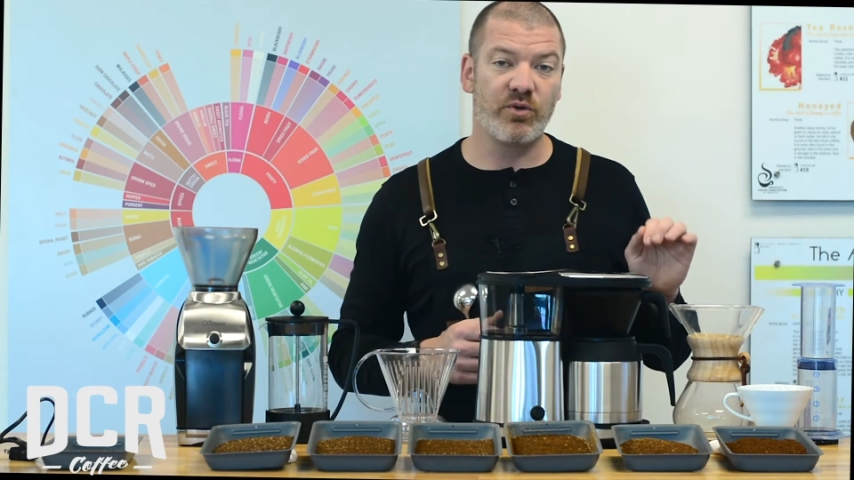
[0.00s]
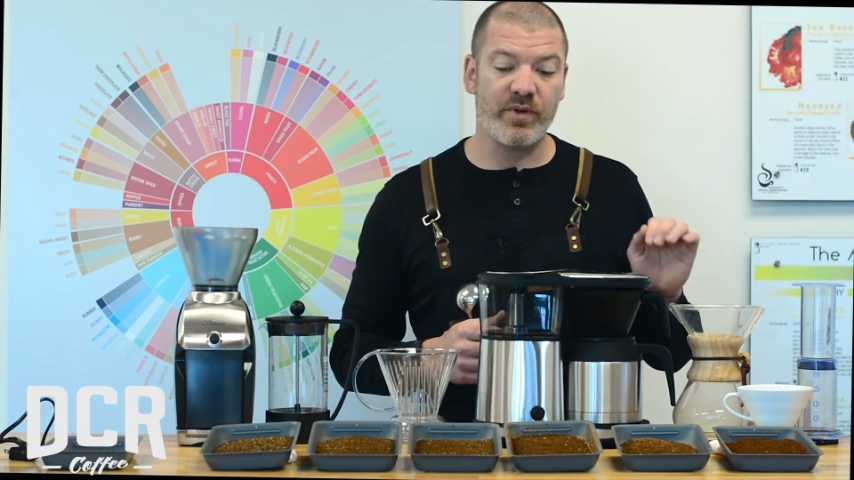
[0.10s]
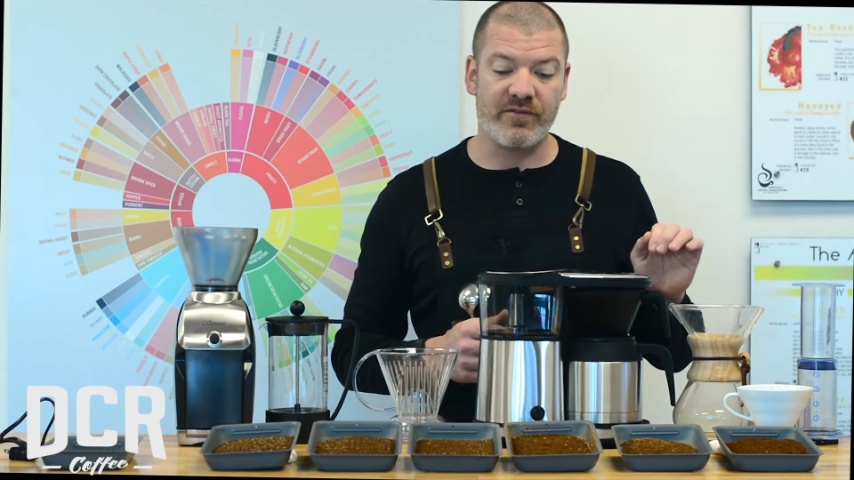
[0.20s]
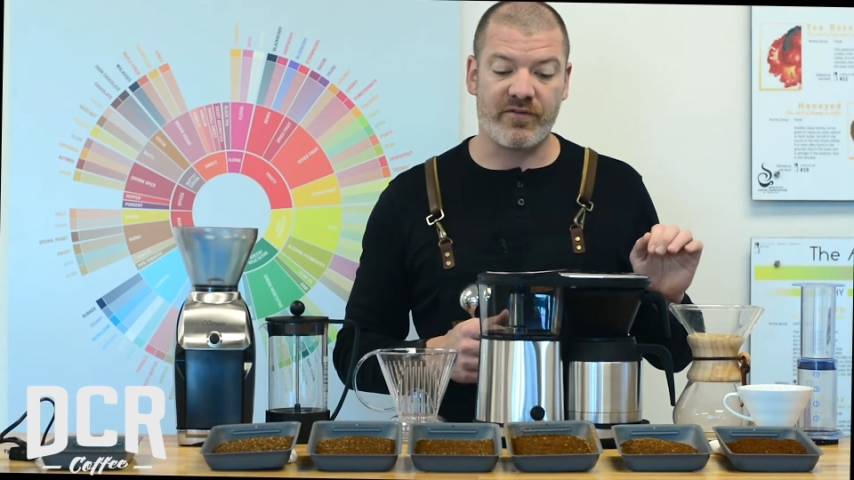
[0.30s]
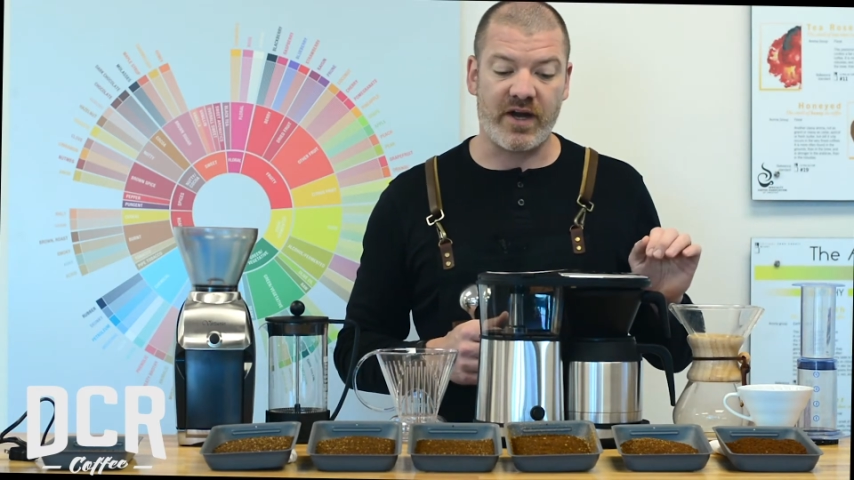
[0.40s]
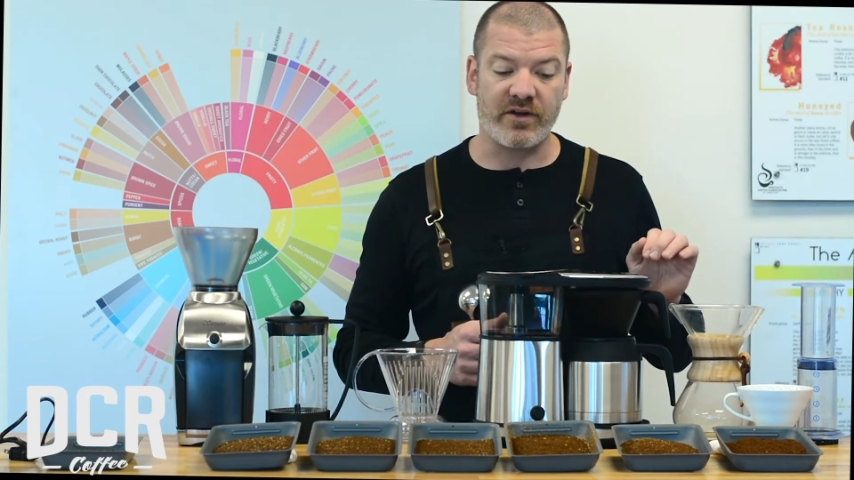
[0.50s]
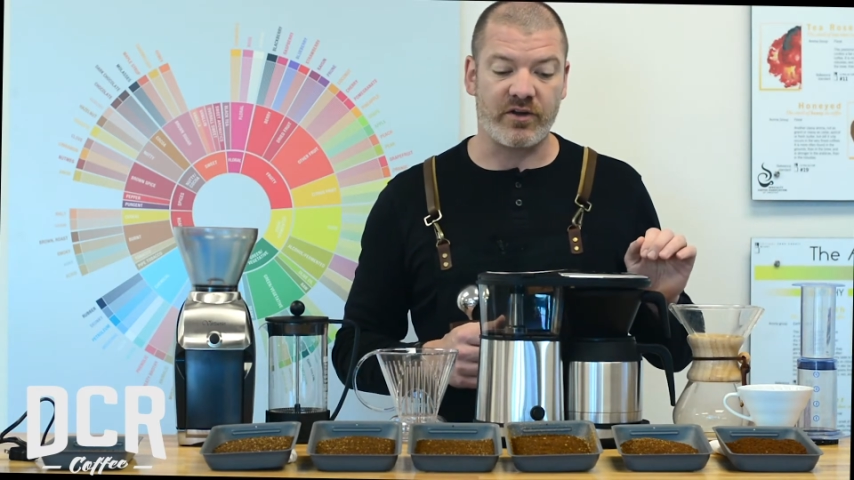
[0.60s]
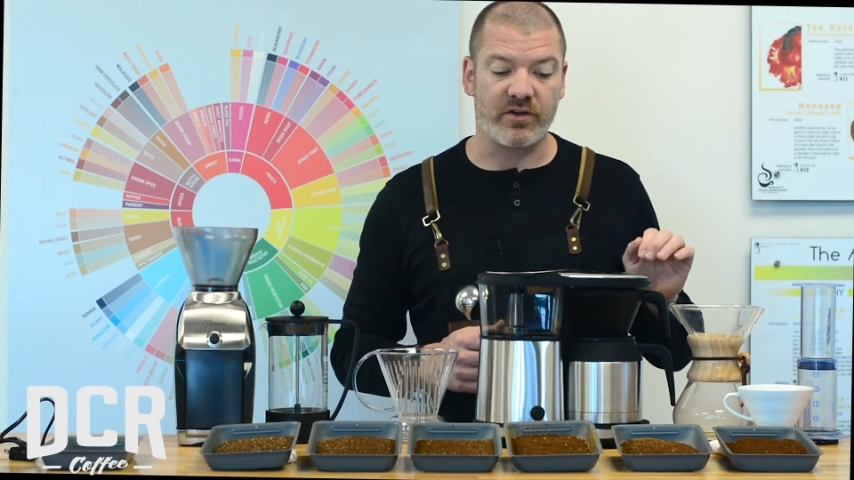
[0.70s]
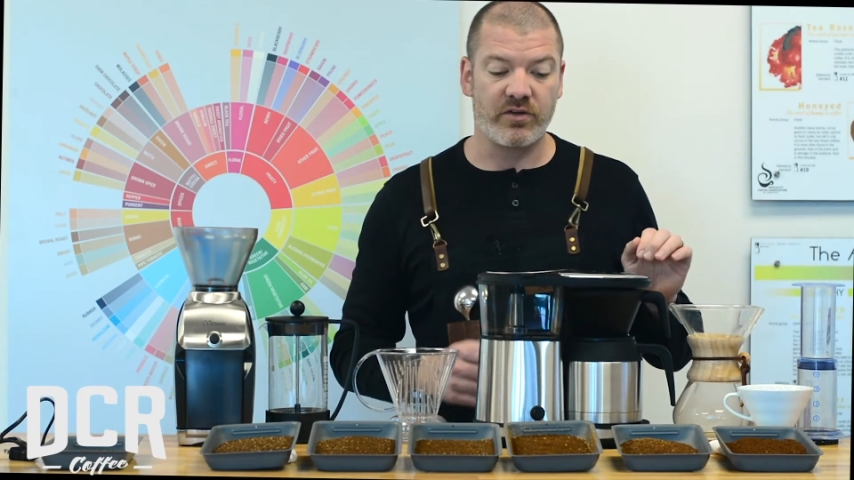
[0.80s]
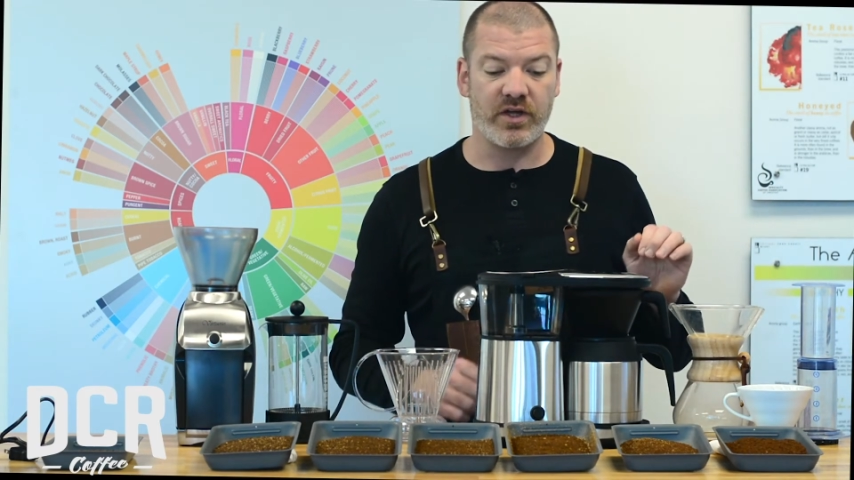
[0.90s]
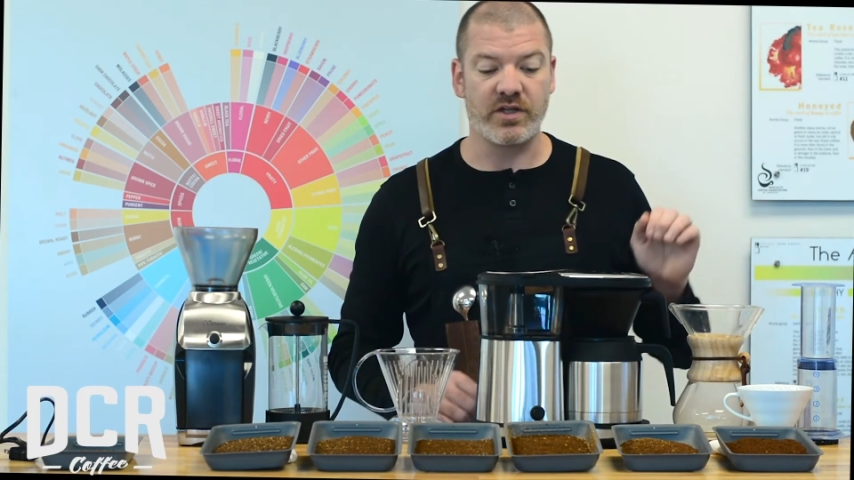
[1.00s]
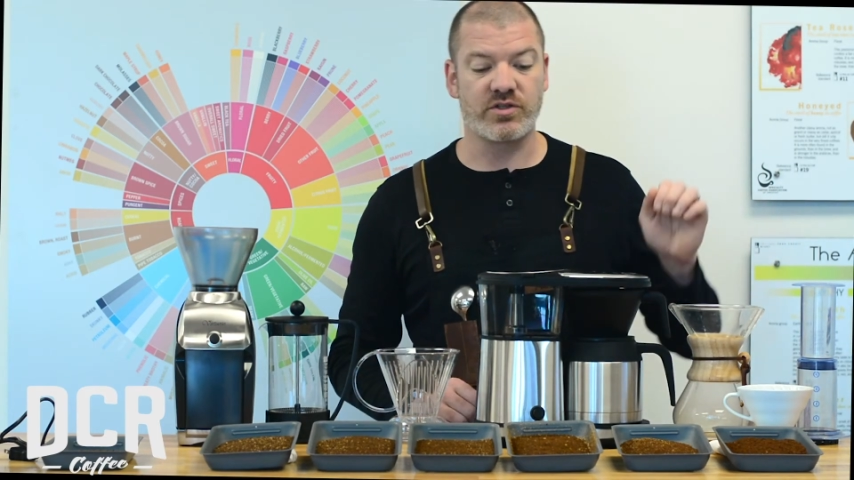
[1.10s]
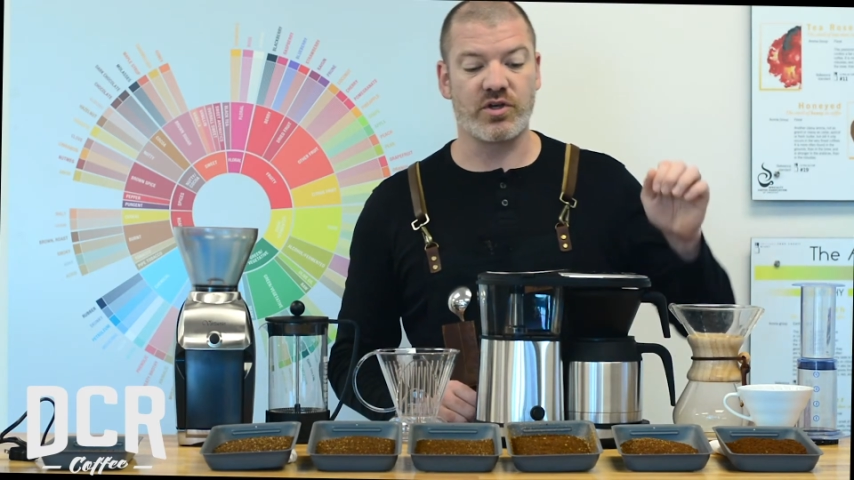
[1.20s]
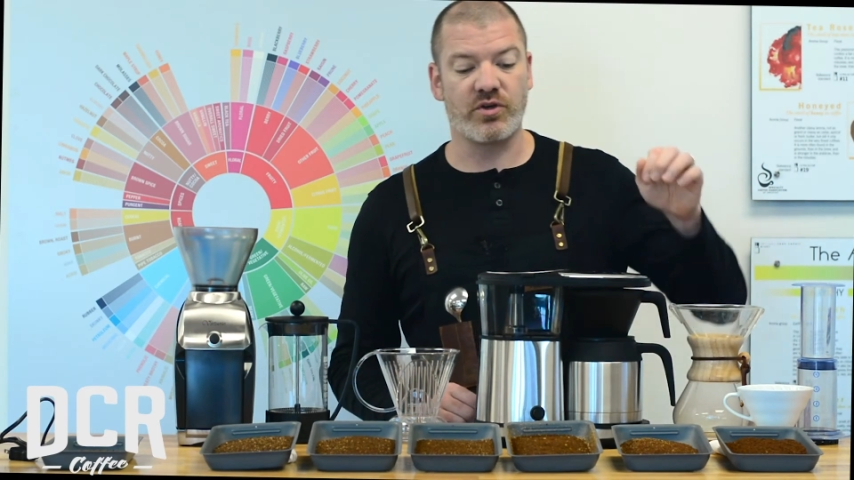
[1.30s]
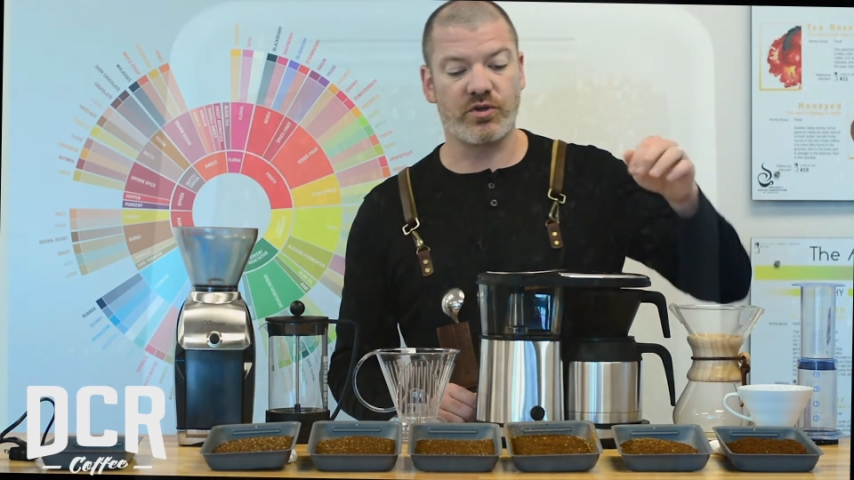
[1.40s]
bit finer. And
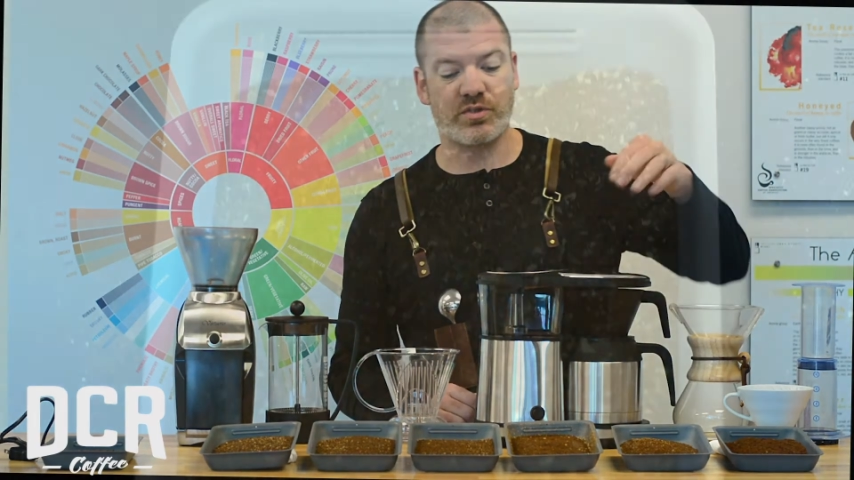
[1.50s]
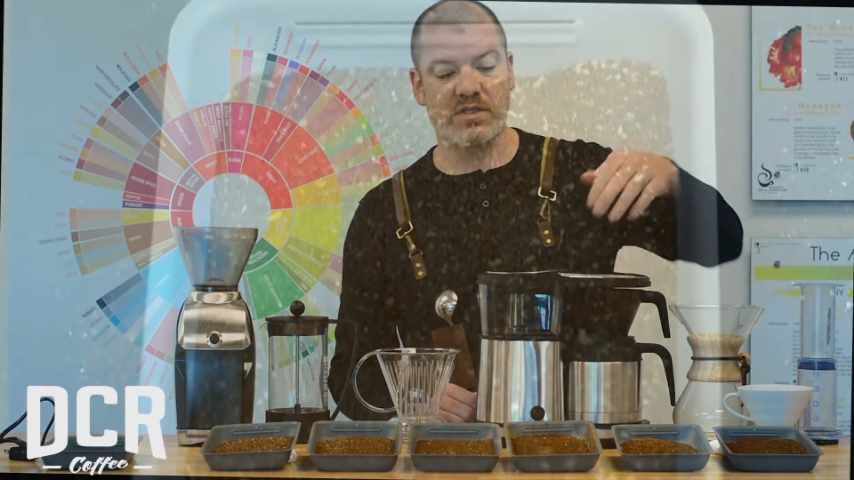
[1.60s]
so you'll